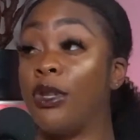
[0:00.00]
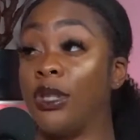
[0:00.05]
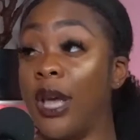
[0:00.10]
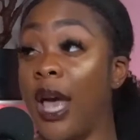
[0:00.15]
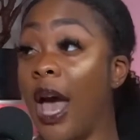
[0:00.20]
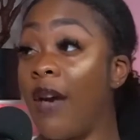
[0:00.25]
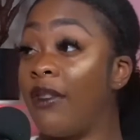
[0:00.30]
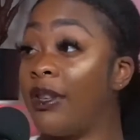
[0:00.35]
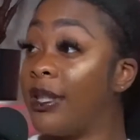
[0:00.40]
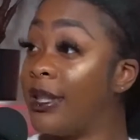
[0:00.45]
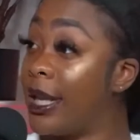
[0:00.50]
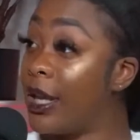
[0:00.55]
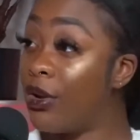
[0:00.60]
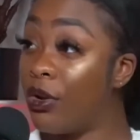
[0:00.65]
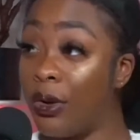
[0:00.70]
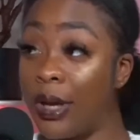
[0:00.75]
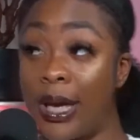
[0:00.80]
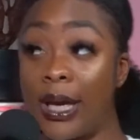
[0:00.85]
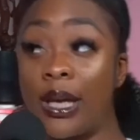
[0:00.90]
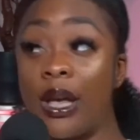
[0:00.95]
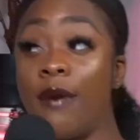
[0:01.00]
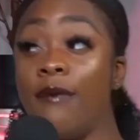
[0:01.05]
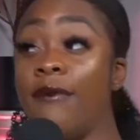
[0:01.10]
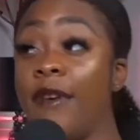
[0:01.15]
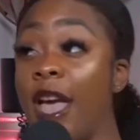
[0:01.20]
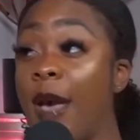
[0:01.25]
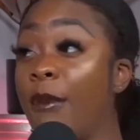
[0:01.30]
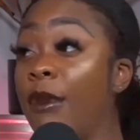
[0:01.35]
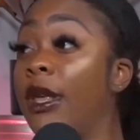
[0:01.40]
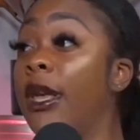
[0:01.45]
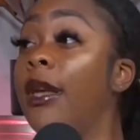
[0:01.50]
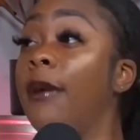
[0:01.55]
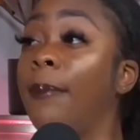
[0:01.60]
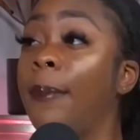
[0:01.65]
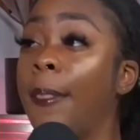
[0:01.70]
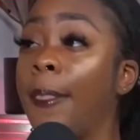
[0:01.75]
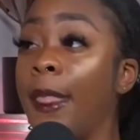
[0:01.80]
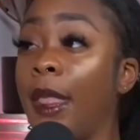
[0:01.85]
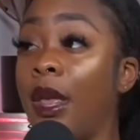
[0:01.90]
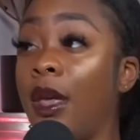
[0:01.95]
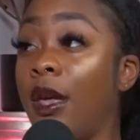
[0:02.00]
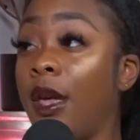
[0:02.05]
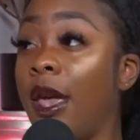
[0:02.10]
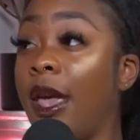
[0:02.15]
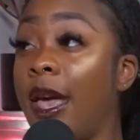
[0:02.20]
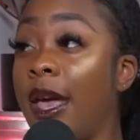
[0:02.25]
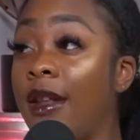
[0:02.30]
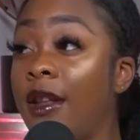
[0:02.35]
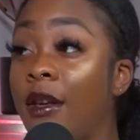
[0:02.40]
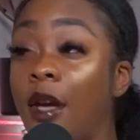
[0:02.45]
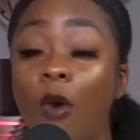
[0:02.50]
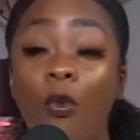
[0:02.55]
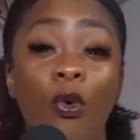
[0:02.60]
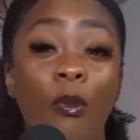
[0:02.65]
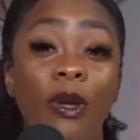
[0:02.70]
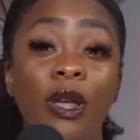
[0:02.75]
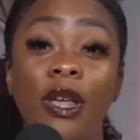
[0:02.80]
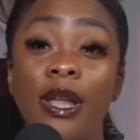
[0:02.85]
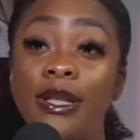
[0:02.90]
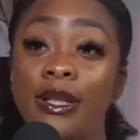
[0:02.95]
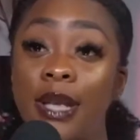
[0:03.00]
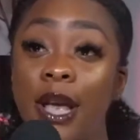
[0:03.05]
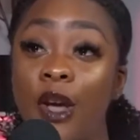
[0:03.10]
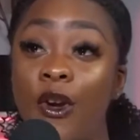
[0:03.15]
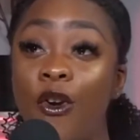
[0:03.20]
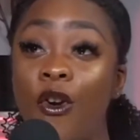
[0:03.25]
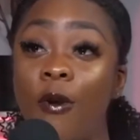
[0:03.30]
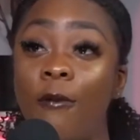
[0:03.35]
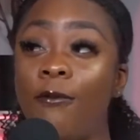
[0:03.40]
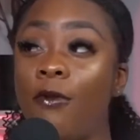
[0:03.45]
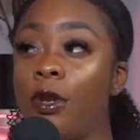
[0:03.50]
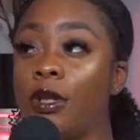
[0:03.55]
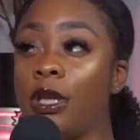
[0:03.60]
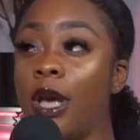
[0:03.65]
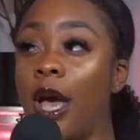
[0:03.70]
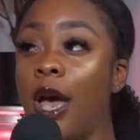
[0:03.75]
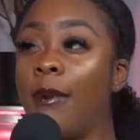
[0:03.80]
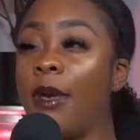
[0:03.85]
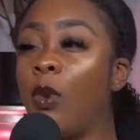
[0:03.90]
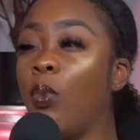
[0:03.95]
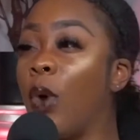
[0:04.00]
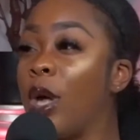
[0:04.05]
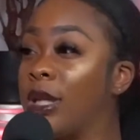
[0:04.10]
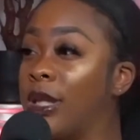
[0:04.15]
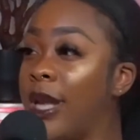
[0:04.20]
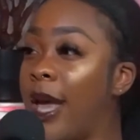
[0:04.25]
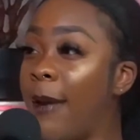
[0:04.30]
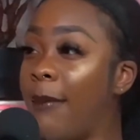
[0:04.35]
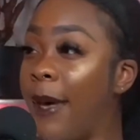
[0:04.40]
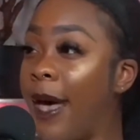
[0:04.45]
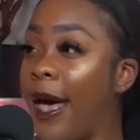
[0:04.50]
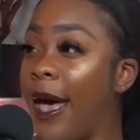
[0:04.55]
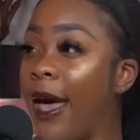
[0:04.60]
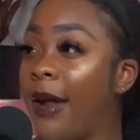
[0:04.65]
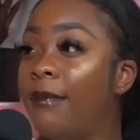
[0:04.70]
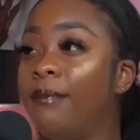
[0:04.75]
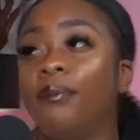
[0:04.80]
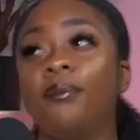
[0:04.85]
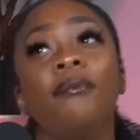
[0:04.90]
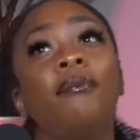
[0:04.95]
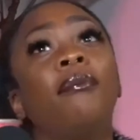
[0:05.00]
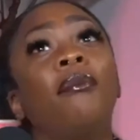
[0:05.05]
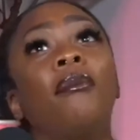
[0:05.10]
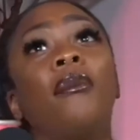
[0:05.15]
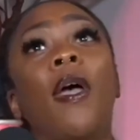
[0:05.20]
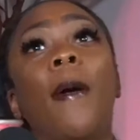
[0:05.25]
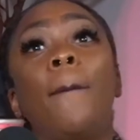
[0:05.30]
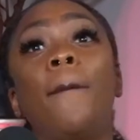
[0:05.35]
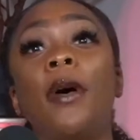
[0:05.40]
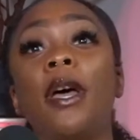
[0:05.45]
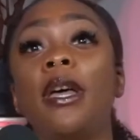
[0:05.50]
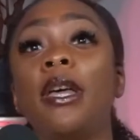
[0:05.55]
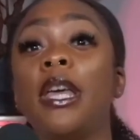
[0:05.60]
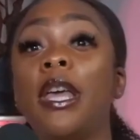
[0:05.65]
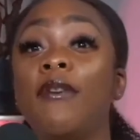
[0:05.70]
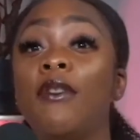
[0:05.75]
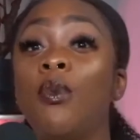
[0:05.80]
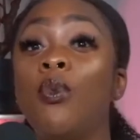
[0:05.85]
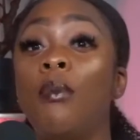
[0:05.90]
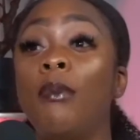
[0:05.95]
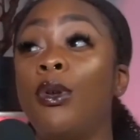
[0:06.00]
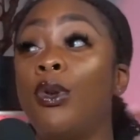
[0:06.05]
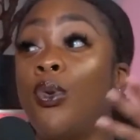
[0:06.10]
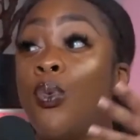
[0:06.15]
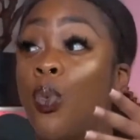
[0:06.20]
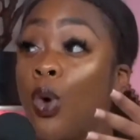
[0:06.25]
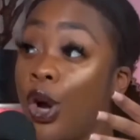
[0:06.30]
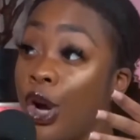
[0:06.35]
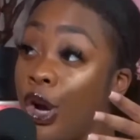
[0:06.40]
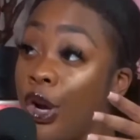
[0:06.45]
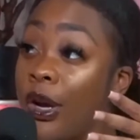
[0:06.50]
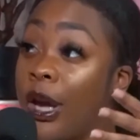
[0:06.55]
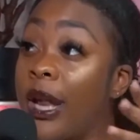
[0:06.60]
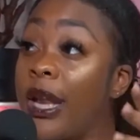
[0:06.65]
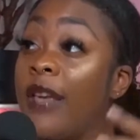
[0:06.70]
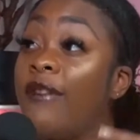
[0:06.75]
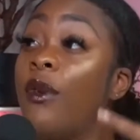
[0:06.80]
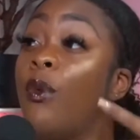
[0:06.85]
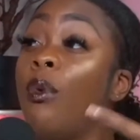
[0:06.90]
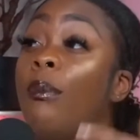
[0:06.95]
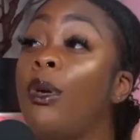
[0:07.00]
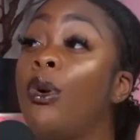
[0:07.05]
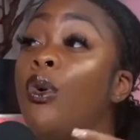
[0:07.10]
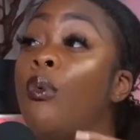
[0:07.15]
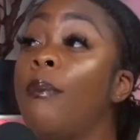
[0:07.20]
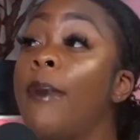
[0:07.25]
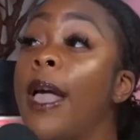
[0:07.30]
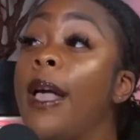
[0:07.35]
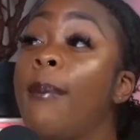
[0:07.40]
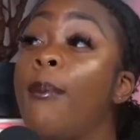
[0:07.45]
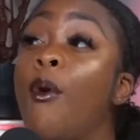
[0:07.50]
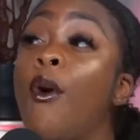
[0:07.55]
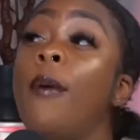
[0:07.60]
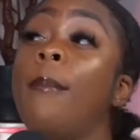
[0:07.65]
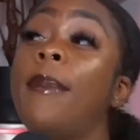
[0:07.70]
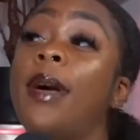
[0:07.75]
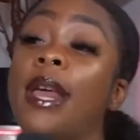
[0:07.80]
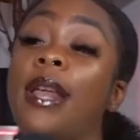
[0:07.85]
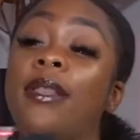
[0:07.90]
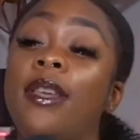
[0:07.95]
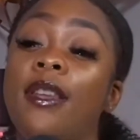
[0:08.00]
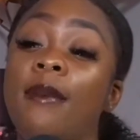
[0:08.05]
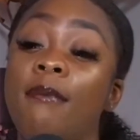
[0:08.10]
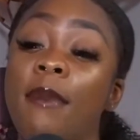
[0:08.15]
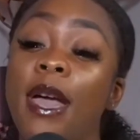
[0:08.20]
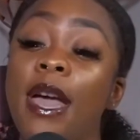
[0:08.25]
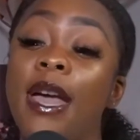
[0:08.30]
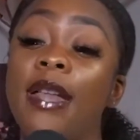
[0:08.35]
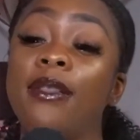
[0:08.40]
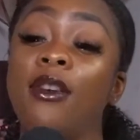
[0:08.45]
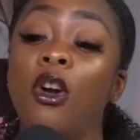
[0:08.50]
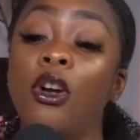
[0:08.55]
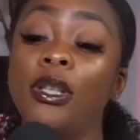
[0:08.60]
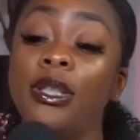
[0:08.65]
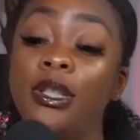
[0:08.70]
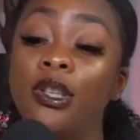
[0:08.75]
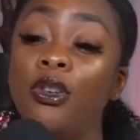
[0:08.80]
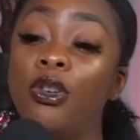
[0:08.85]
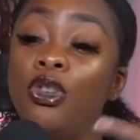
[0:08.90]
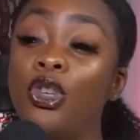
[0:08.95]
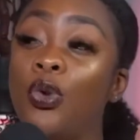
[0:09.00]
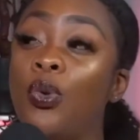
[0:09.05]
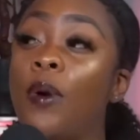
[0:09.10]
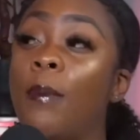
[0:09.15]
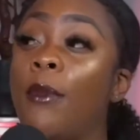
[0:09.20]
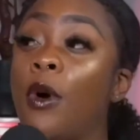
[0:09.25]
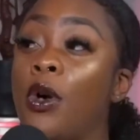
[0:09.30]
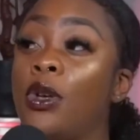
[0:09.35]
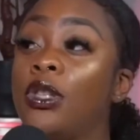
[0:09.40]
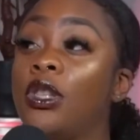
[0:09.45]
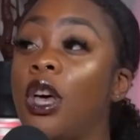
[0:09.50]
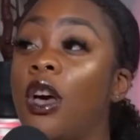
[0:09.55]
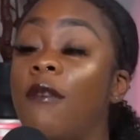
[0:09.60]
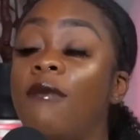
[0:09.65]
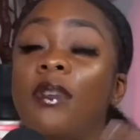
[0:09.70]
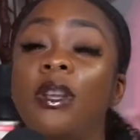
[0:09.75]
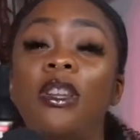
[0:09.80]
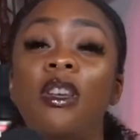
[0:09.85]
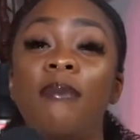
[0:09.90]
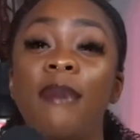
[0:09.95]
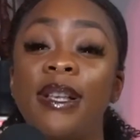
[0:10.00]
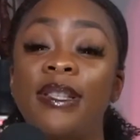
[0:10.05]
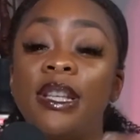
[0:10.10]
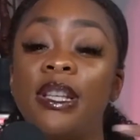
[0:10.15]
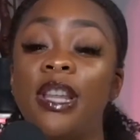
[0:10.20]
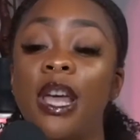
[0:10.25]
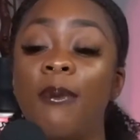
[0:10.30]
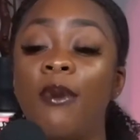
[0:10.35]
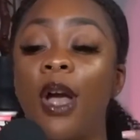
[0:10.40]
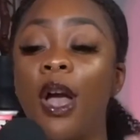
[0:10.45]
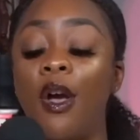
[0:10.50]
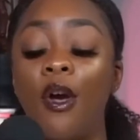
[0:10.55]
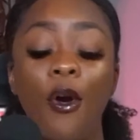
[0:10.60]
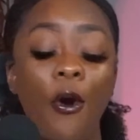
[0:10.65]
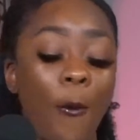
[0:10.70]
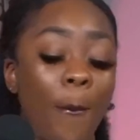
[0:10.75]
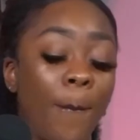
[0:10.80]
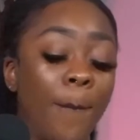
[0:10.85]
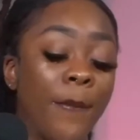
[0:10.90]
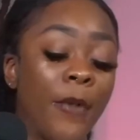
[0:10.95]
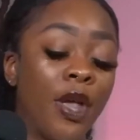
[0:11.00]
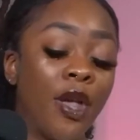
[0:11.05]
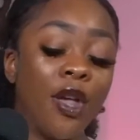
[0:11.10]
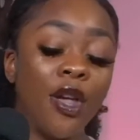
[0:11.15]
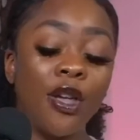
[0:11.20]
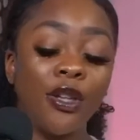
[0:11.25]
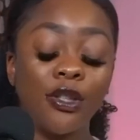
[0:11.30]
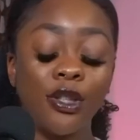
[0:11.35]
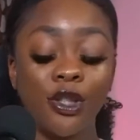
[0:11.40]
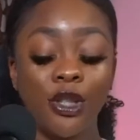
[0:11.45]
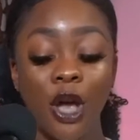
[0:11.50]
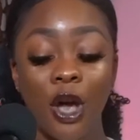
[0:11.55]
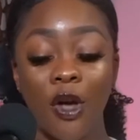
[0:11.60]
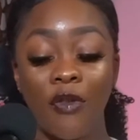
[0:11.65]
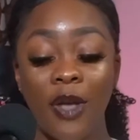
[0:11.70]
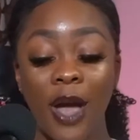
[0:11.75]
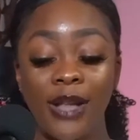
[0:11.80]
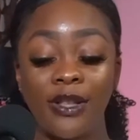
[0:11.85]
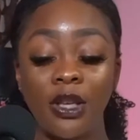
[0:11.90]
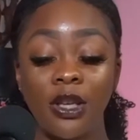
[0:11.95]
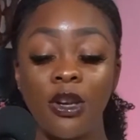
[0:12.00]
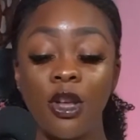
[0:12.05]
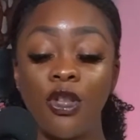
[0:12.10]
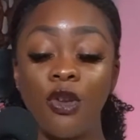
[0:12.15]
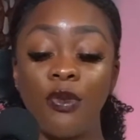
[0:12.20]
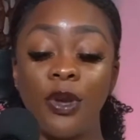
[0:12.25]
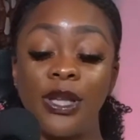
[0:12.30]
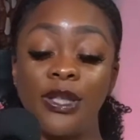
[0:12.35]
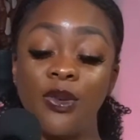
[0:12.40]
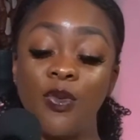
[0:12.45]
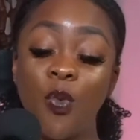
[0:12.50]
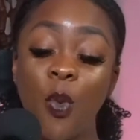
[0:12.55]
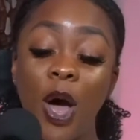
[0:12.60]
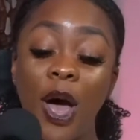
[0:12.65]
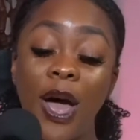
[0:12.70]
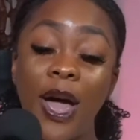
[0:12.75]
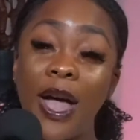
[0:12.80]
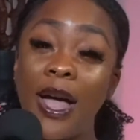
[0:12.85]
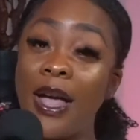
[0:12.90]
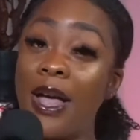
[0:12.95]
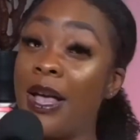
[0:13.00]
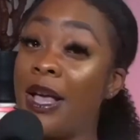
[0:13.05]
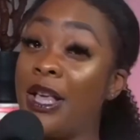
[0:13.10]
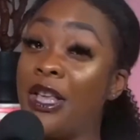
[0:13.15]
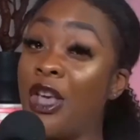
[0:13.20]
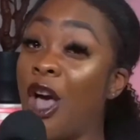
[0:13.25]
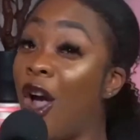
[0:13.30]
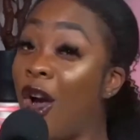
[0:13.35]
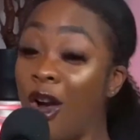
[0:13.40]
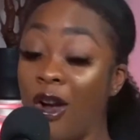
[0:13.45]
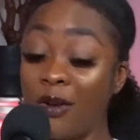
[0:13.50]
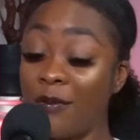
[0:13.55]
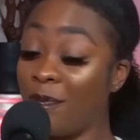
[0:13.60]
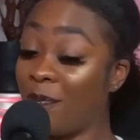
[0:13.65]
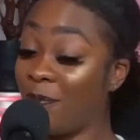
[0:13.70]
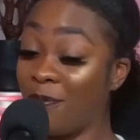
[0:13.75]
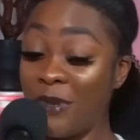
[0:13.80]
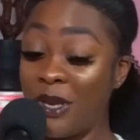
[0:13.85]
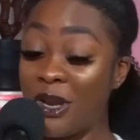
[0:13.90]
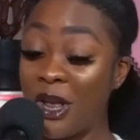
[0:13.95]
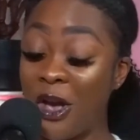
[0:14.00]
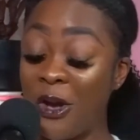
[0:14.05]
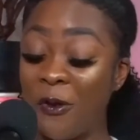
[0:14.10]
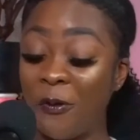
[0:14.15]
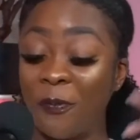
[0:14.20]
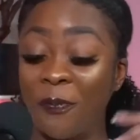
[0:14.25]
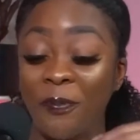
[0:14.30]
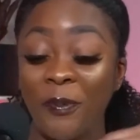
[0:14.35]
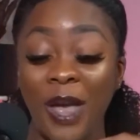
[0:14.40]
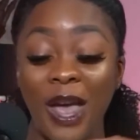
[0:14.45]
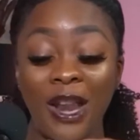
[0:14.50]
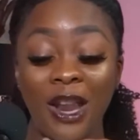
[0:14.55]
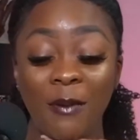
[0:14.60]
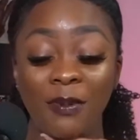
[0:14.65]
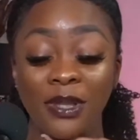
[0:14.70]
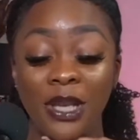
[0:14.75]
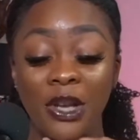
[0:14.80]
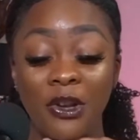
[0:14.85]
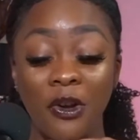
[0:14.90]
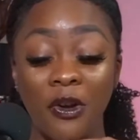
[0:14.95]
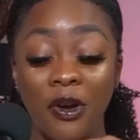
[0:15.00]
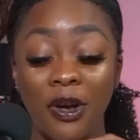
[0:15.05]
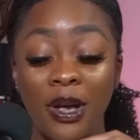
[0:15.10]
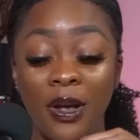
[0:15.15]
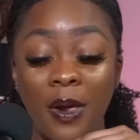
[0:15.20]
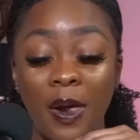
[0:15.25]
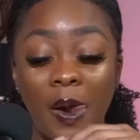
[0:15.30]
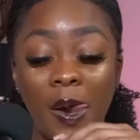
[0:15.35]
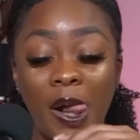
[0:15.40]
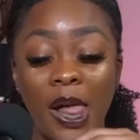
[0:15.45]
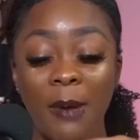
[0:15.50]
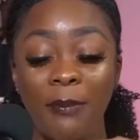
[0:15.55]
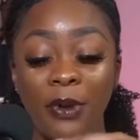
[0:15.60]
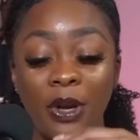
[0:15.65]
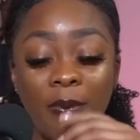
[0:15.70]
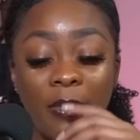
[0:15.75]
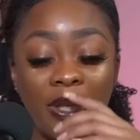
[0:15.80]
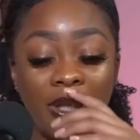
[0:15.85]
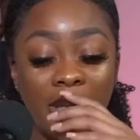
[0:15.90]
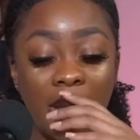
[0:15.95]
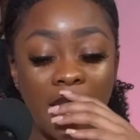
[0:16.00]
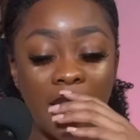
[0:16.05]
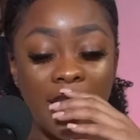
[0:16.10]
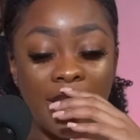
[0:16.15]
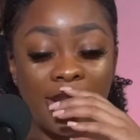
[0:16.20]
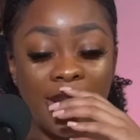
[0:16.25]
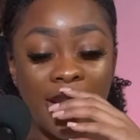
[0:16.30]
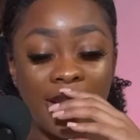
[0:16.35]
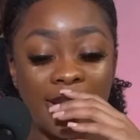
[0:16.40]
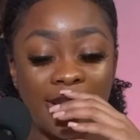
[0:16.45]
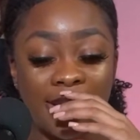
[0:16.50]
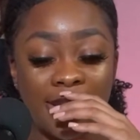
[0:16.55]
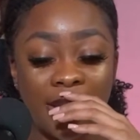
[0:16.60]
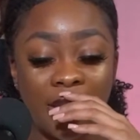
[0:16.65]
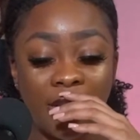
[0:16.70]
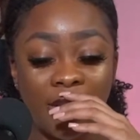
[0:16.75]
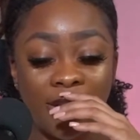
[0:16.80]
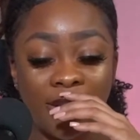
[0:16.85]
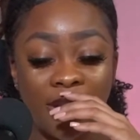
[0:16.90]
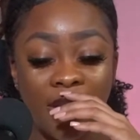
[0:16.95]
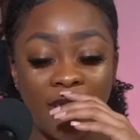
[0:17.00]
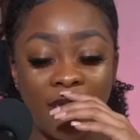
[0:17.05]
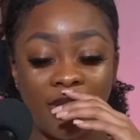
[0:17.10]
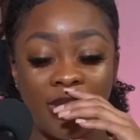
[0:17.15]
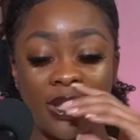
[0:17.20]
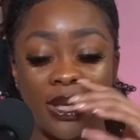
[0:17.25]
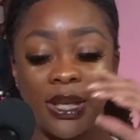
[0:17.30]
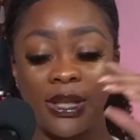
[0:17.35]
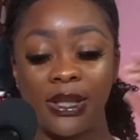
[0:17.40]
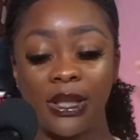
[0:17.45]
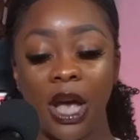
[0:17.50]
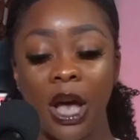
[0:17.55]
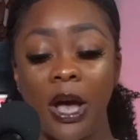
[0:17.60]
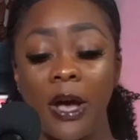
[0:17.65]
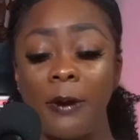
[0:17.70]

have a single income family and a woman can stay at home full-time, it wasn't that bad. But even women who work and even women who make more money than a man are still doing most of the domestic labor at home. So that's another reason why y'all are, ended up single. And pretty much it says skills deficits.